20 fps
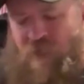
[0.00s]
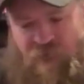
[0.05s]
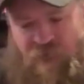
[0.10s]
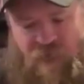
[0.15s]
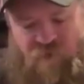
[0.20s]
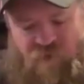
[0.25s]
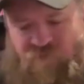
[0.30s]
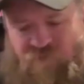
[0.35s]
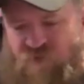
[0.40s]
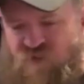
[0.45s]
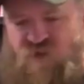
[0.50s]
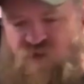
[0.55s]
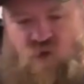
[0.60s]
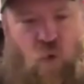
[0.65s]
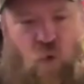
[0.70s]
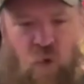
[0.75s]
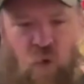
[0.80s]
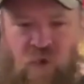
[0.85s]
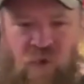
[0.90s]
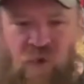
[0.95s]
have a
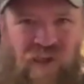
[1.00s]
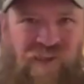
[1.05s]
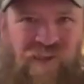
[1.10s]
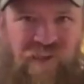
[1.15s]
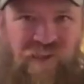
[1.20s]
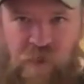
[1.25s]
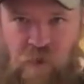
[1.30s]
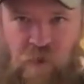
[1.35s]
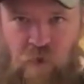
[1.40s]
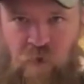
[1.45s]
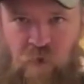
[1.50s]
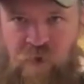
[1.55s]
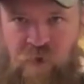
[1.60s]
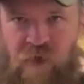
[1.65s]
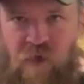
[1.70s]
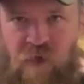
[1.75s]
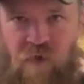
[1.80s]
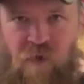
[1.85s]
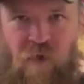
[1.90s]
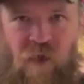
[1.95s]
storyline here or
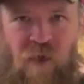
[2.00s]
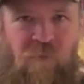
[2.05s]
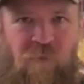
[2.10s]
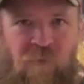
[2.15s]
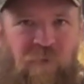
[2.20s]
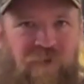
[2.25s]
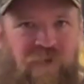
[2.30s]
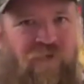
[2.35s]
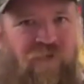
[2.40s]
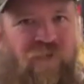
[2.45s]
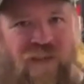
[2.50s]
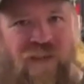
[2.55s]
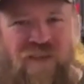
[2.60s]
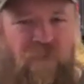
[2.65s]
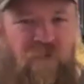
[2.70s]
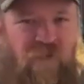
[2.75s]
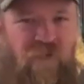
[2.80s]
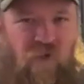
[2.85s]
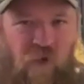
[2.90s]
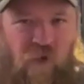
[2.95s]
there, but the vast
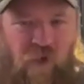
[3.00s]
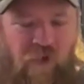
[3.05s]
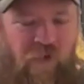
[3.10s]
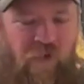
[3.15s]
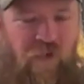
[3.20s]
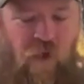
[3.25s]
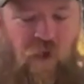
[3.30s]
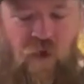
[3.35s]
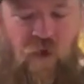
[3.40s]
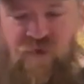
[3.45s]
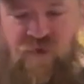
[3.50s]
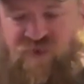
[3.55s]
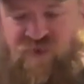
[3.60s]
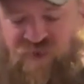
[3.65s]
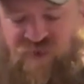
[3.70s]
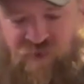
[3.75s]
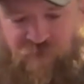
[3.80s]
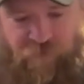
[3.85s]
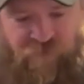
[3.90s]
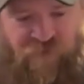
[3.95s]
majority of the card
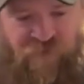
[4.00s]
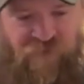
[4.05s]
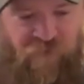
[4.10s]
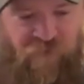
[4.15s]
seems to